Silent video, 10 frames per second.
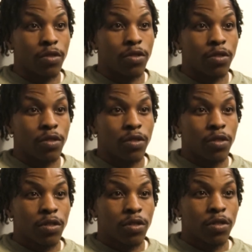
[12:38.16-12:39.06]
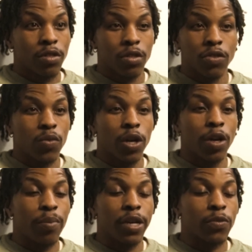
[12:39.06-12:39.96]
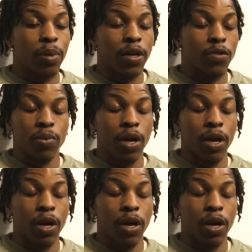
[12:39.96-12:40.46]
So bless me with these shirts.